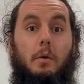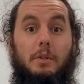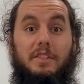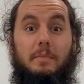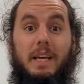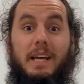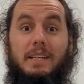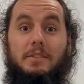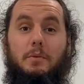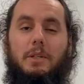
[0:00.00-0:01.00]
What's up,
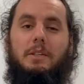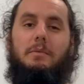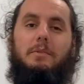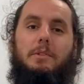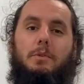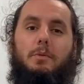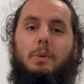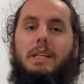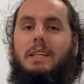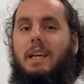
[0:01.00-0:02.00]
guys? Welcome to
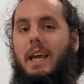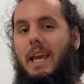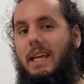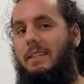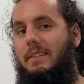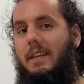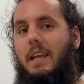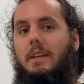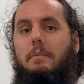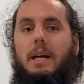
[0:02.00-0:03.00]
week 8
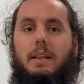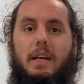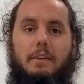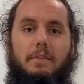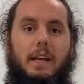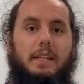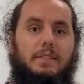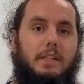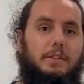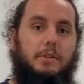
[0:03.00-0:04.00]
in my life
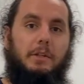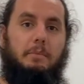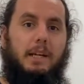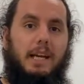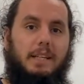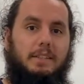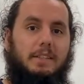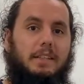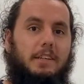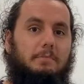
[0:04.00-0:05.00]
as a screen print and
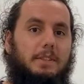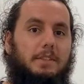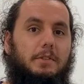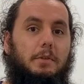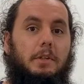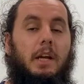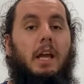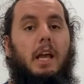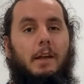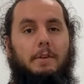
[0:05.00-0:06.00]
DTF business owner.
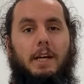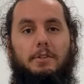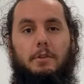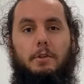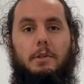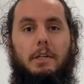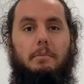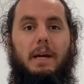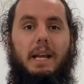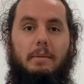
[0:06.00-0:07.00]
If you guys are new here,
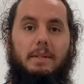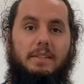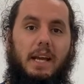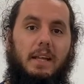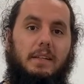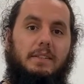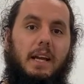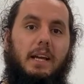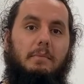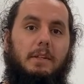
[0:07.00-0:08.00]
my name is Alex.
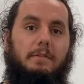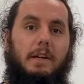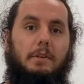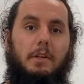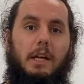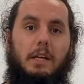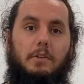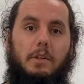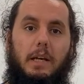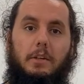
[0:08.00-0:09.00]
I am the founder and
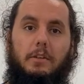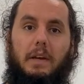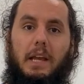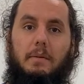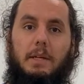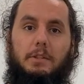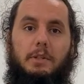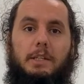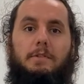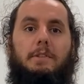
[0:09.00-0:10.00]
creator of
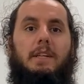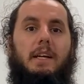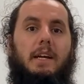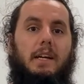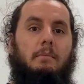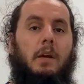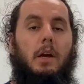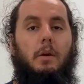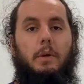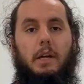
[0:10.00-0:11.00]
AMSTransfers.com.
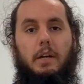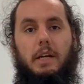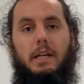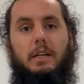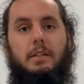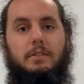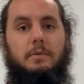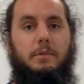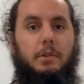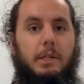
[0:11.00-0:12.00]
We are a
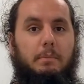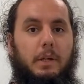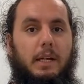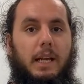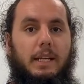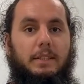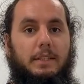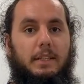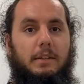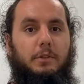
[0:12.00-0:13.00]
custom screen print and
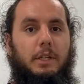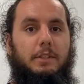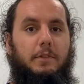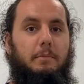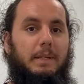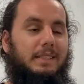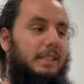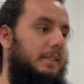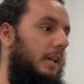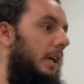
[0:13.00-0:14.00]
DTF transfer
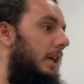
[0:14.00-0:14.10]
business.